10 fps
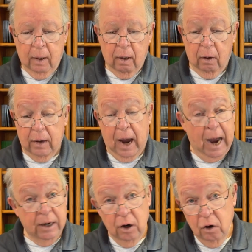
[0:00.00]
Okay,
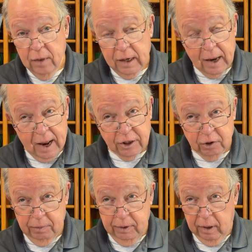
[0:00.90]
I know that has
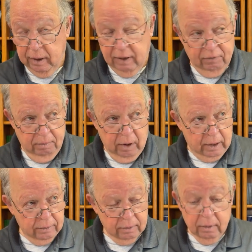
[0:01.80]
to be done every
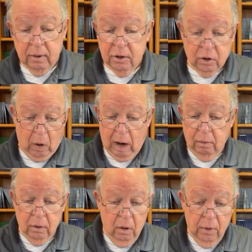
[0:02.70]
month. So I
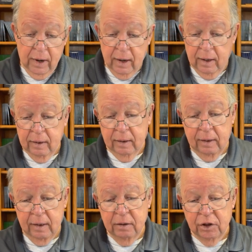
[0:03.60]
will go ahead,
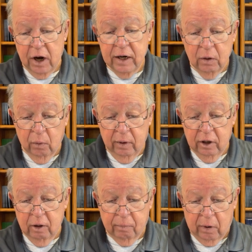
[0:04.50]
and in
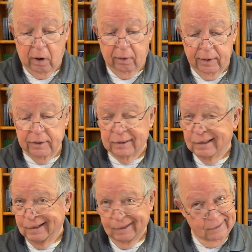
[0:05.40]
January, under priorities,
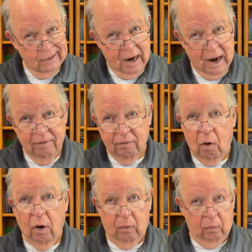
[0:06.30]
I have
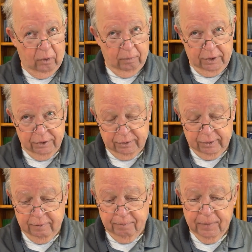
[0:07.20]
heartworm listed.